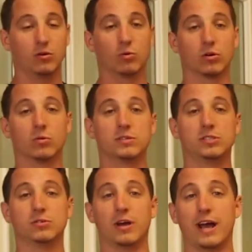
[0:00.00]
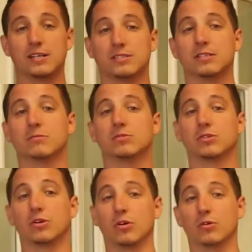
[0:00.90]
we're going to ask them
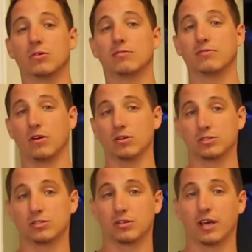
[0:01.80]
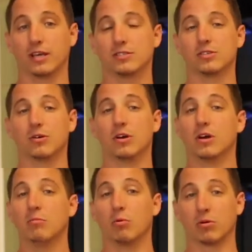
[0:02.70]
to go first, okay?
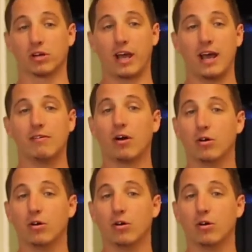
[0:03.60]
But we're gonna have